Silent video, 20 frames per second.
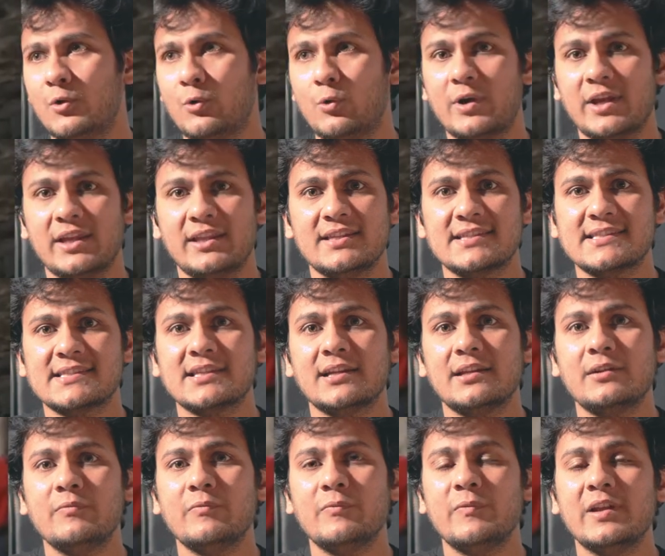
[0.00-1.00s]
okay, the
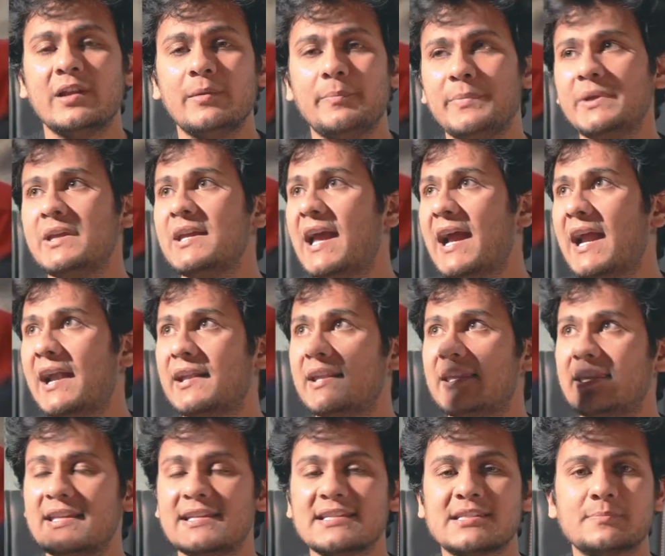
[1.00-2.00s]
sun will be
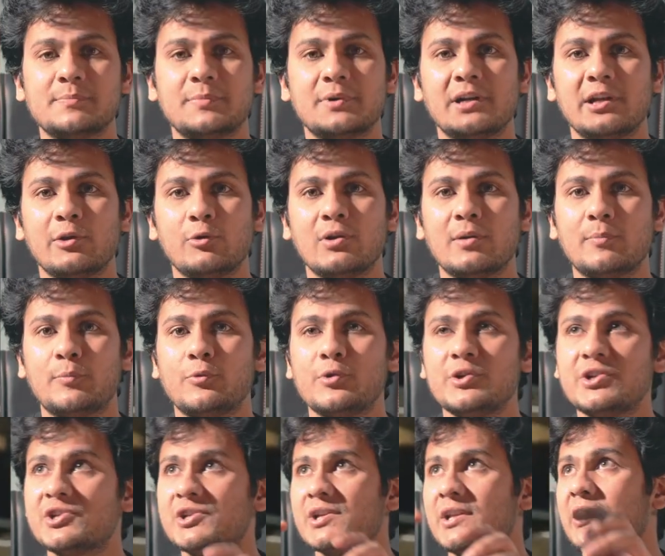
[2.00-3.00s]
at this particular
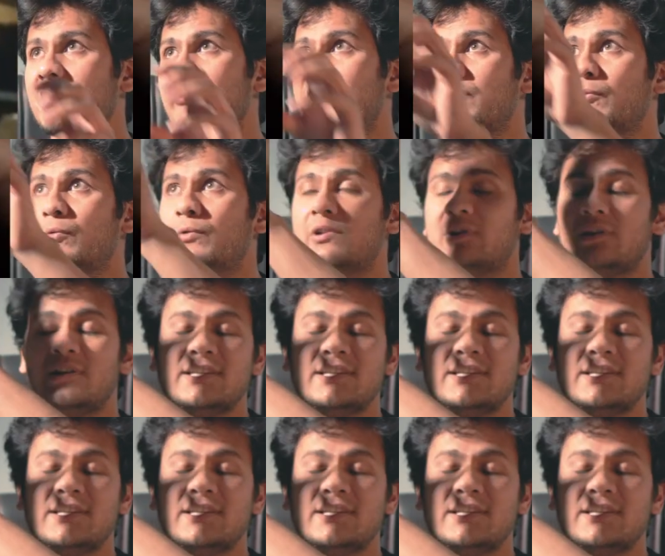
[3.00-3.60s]
position if you